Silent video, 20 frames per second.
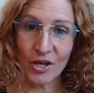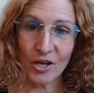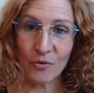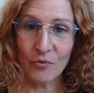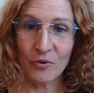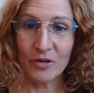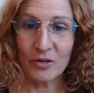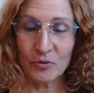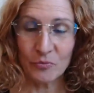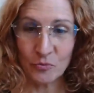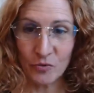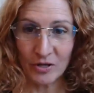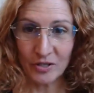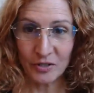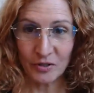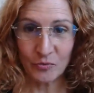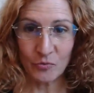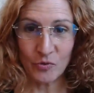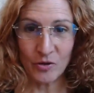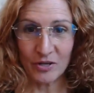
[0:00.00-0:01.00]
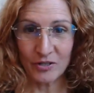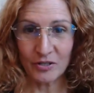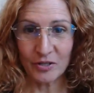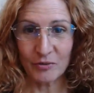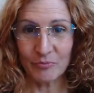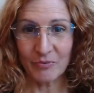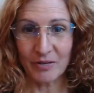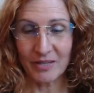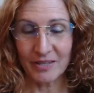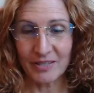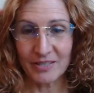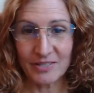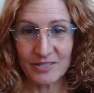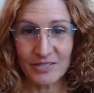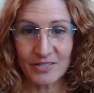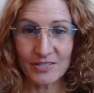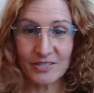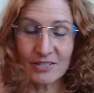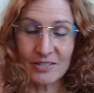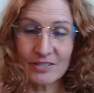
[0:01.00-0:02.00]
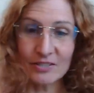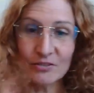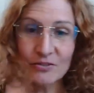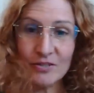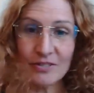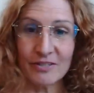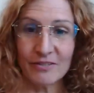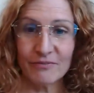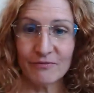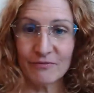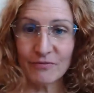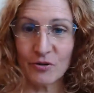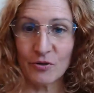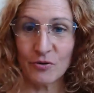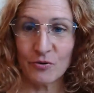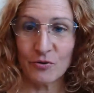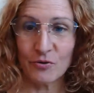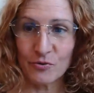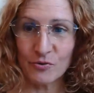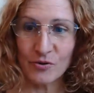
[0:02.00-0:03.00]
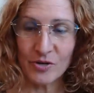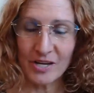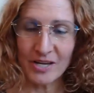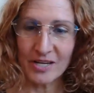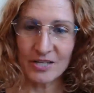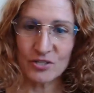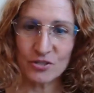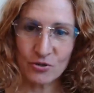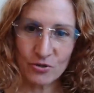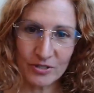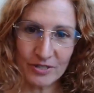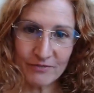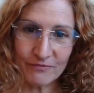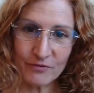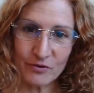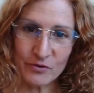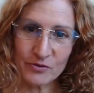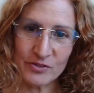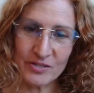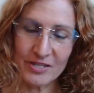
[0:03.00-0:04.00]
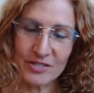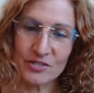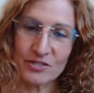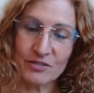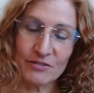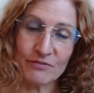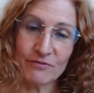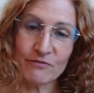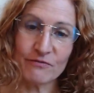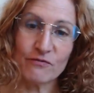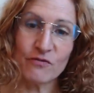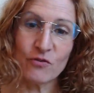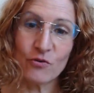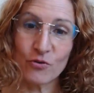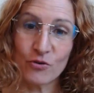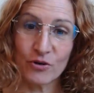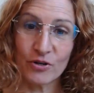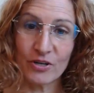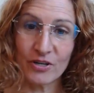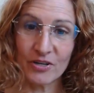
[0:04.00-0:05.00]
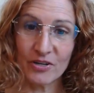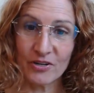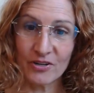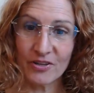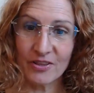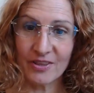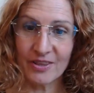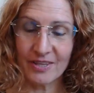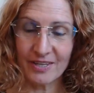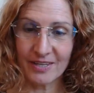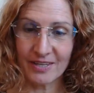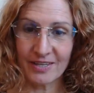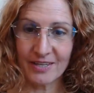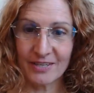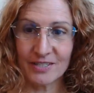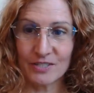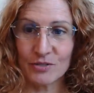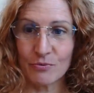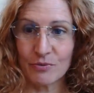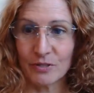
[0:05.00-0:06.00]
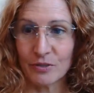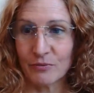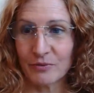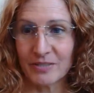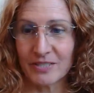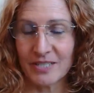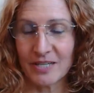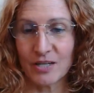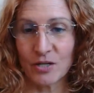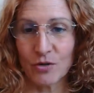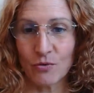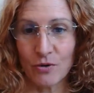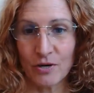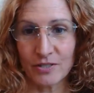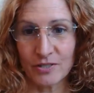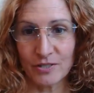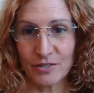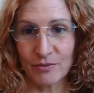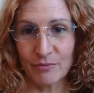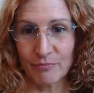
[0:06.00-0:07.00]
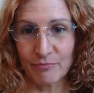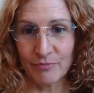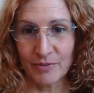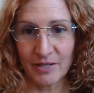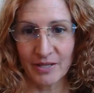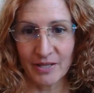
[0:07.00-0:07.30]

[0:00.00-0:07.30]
Welcome, welcome, welcome. And this is a little short info session for the 21-day quantum